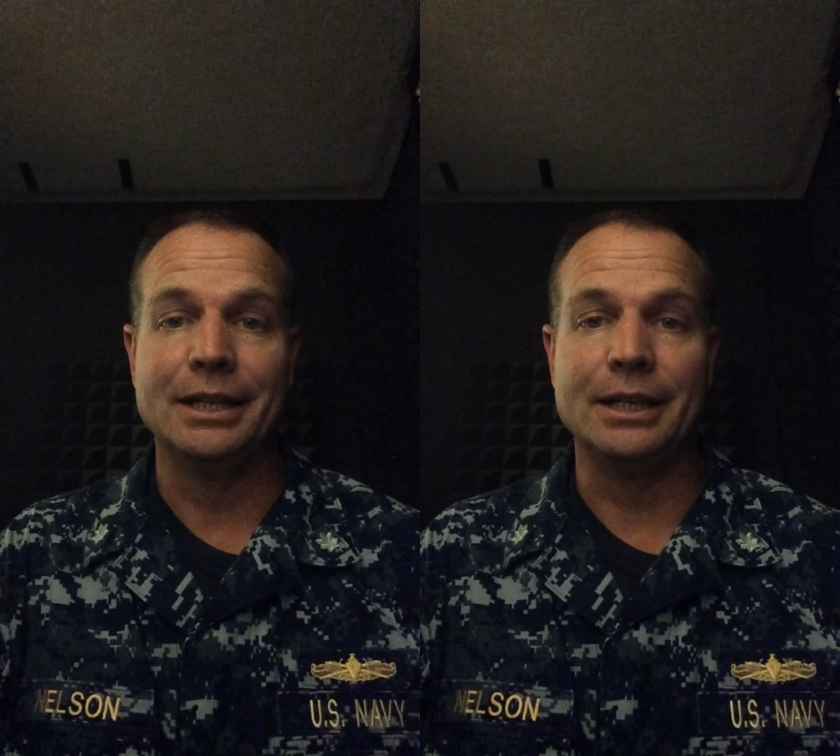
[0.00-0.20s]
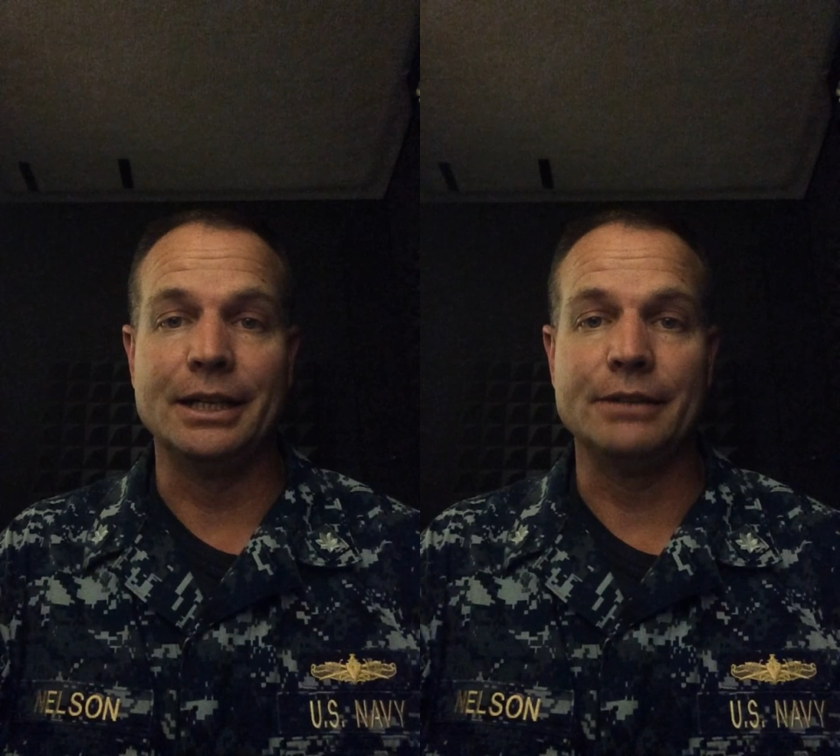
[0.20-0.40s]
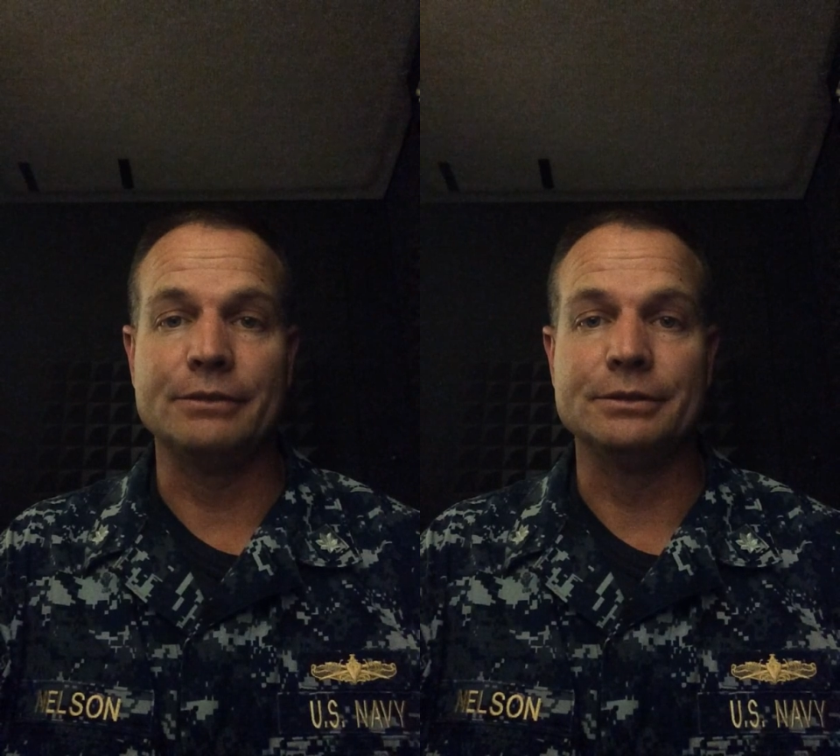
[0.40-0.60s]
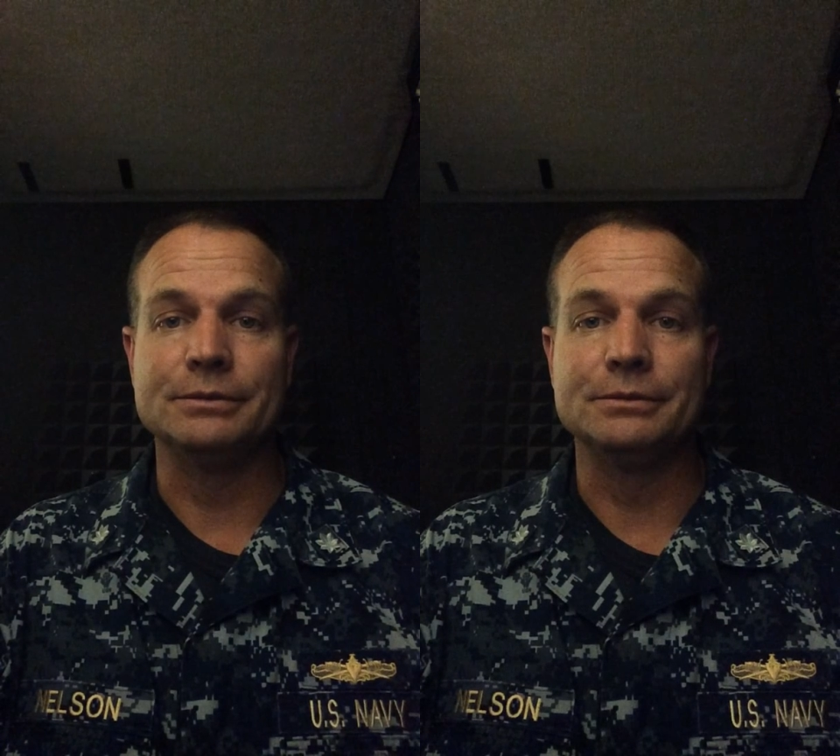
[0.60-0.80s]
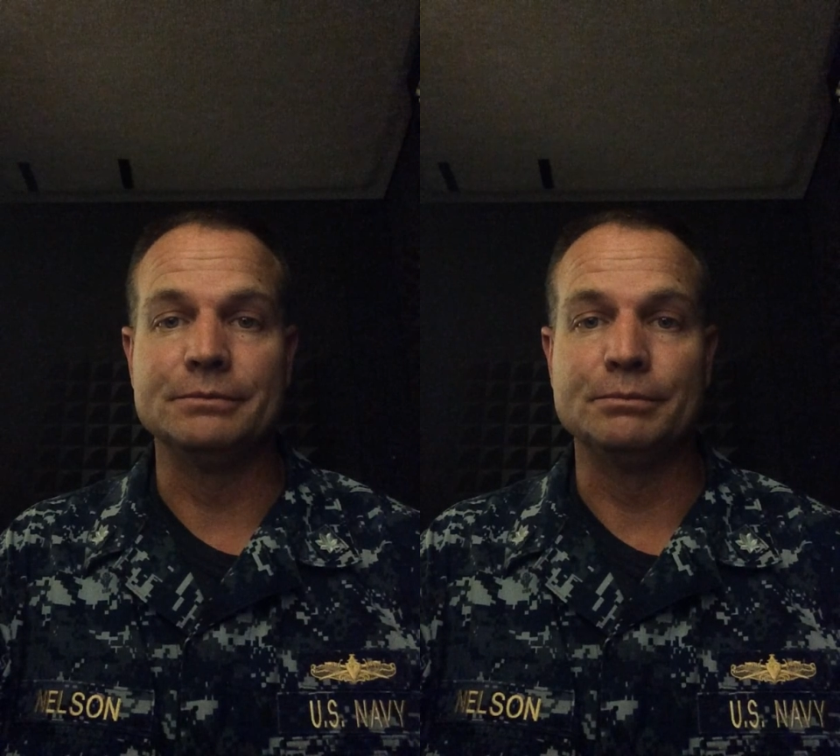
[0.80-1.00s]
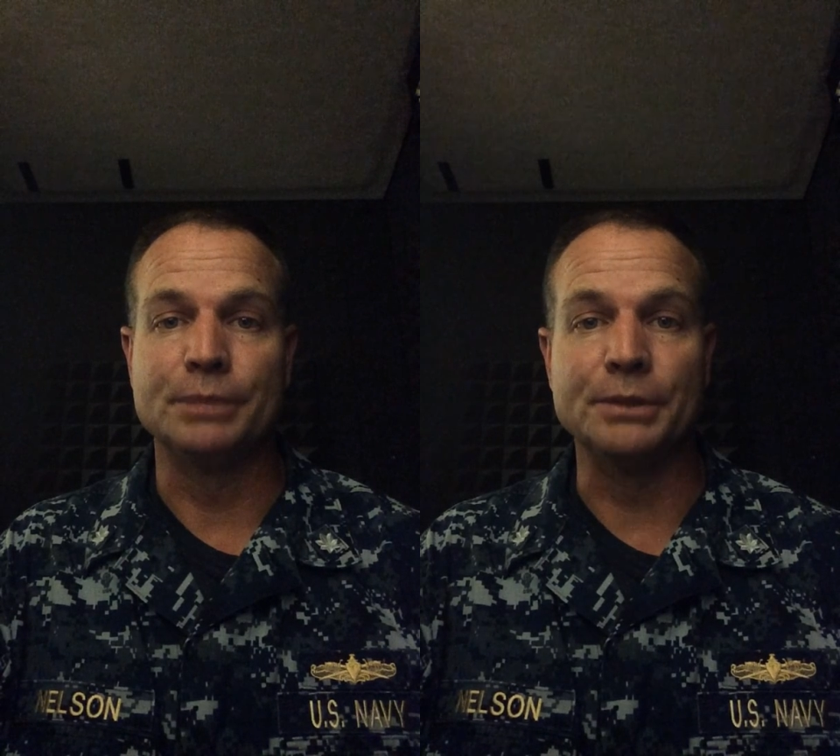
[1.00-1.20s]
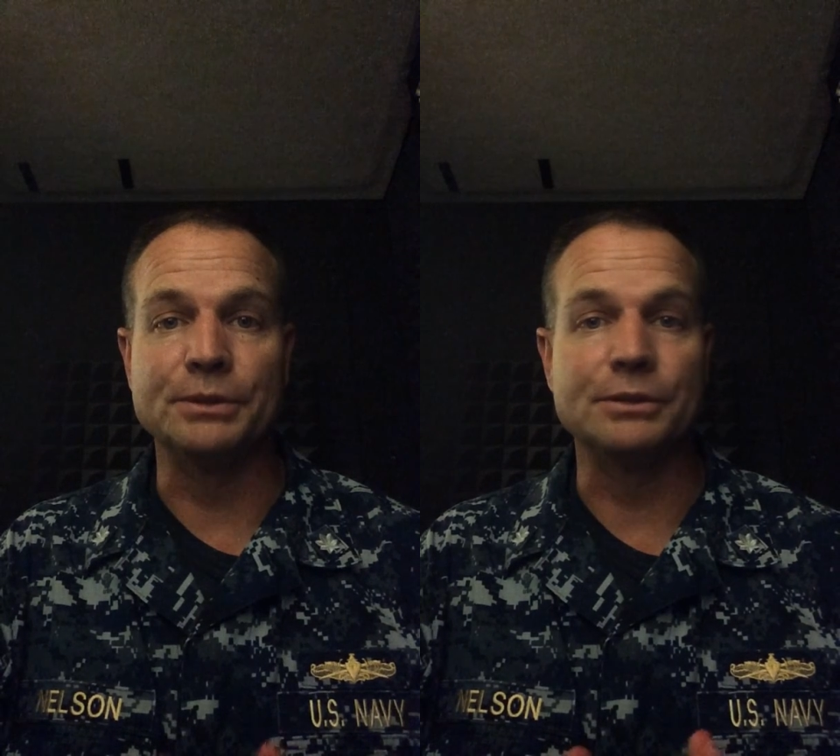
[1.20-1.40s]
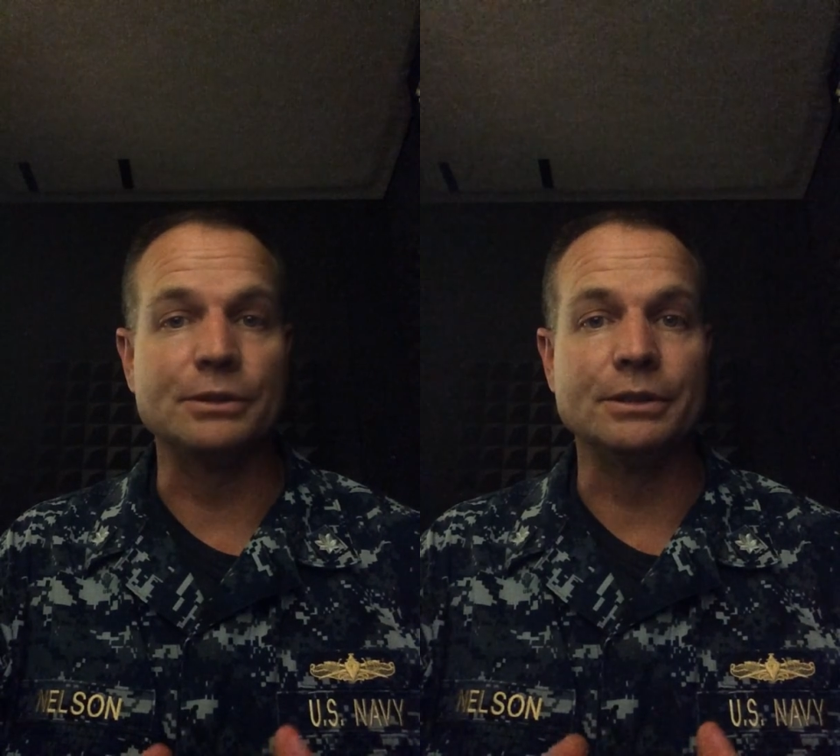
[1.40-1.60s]
but it
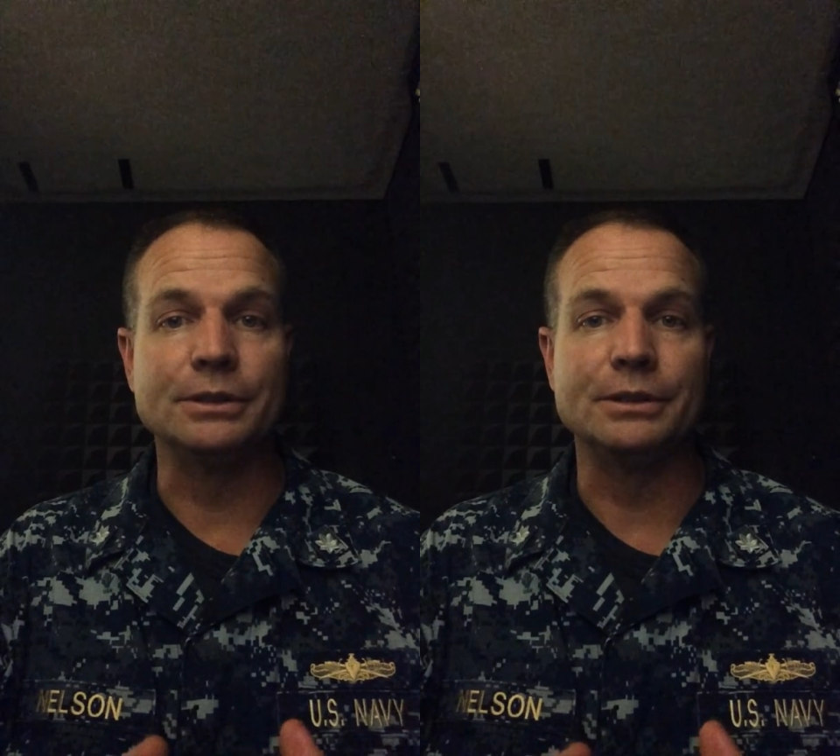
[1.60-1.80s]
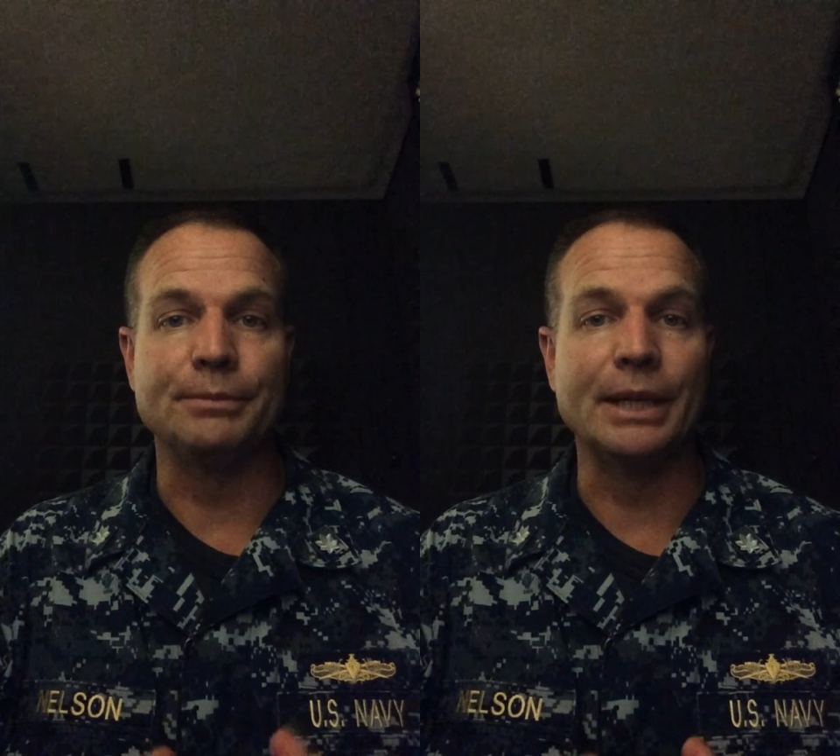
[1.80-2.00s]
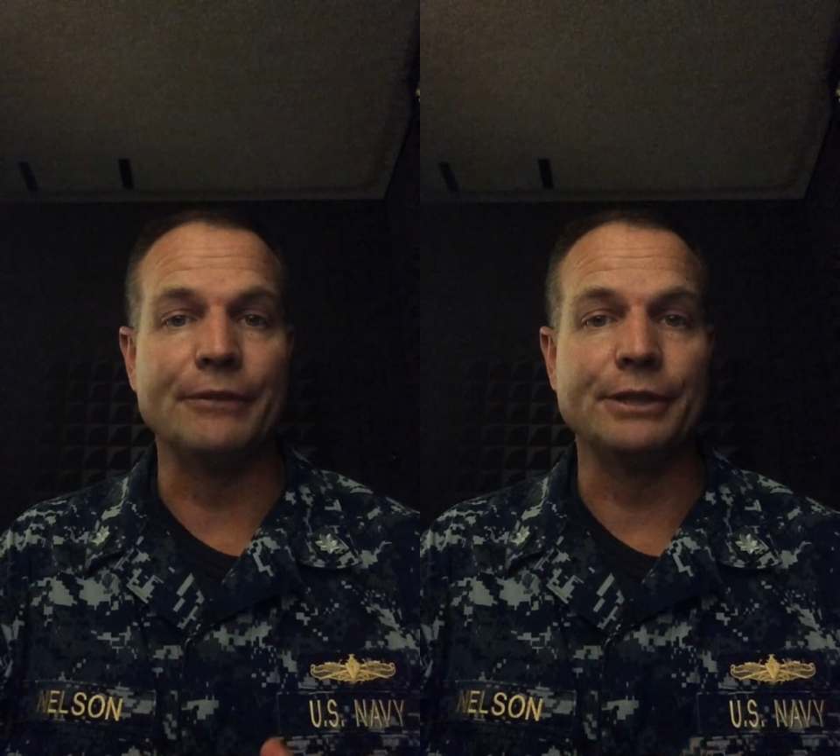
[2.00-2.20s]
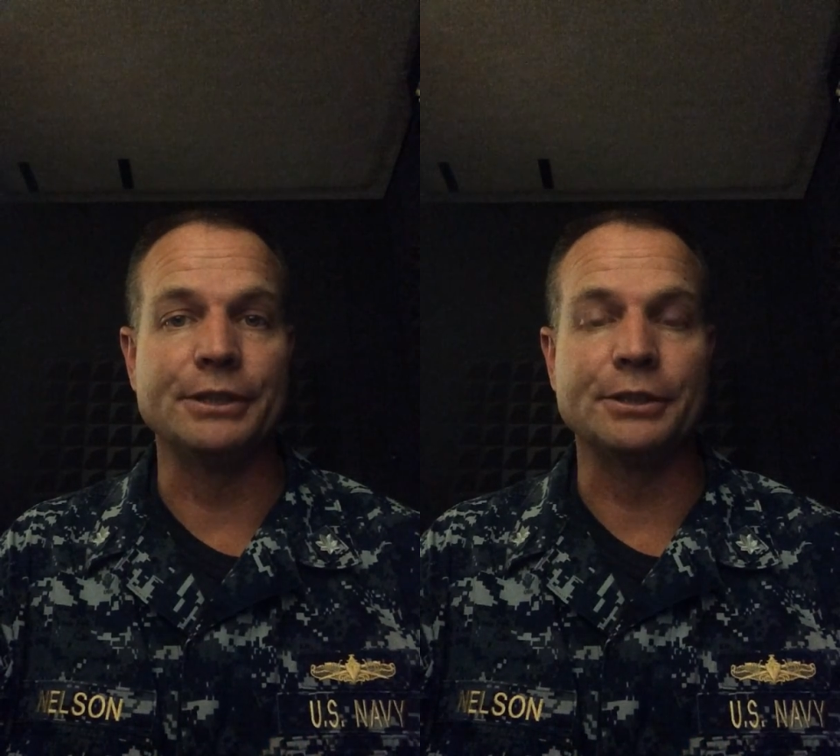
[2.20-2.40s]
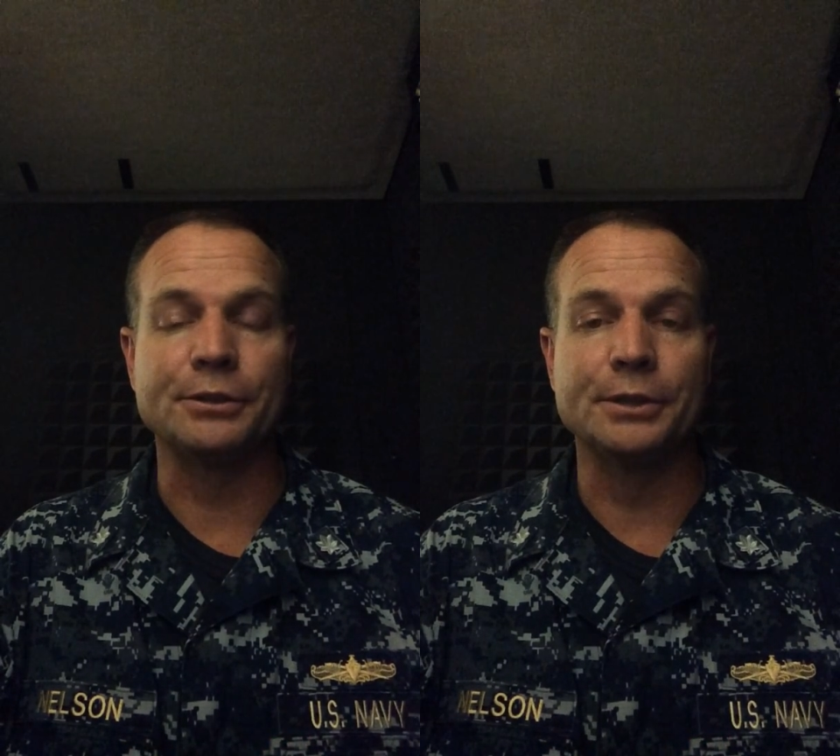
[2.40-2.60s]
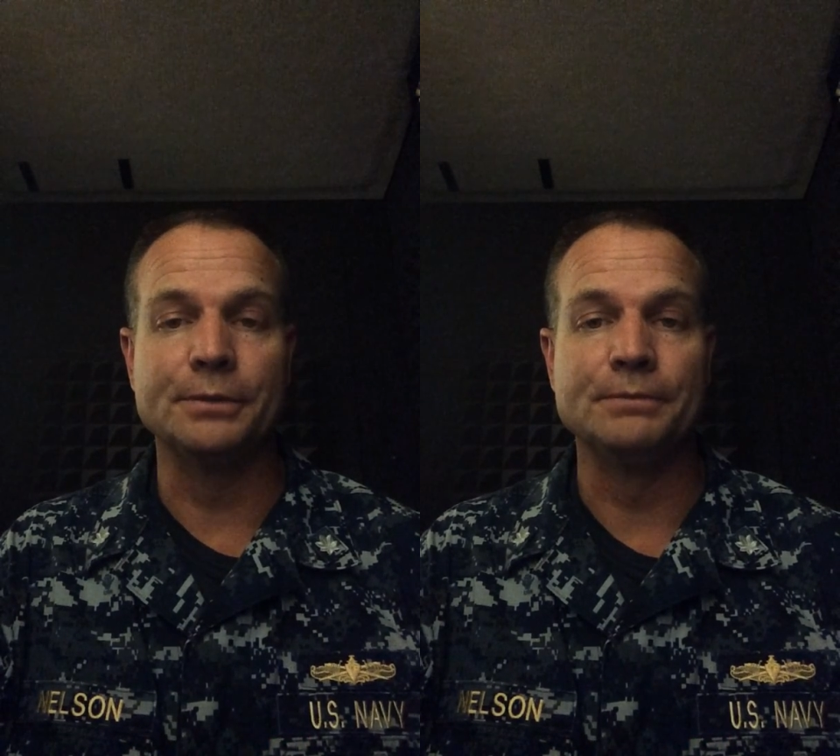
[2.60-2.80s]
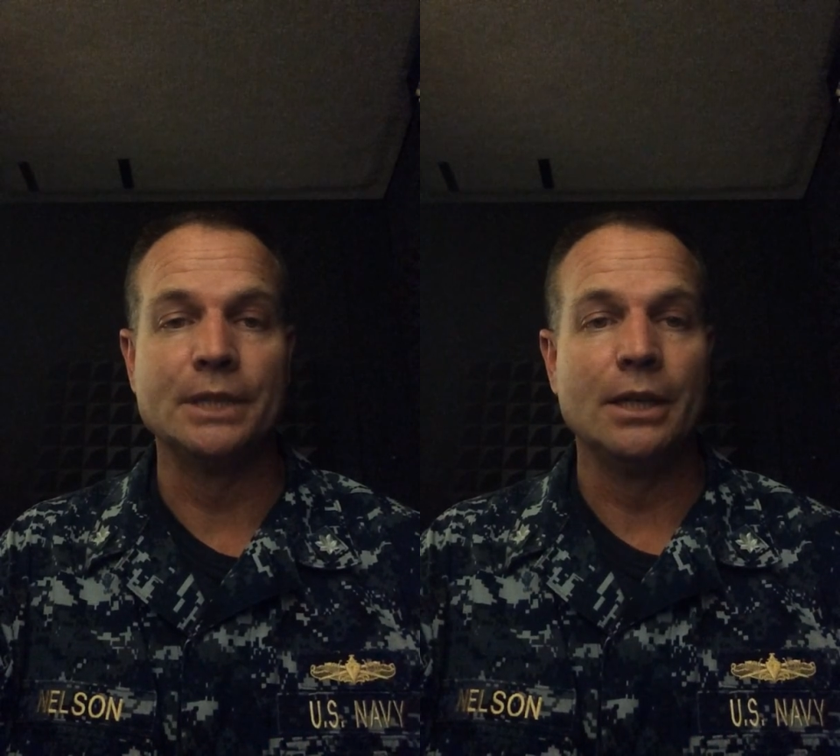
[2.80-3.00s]
was to benefit the crew.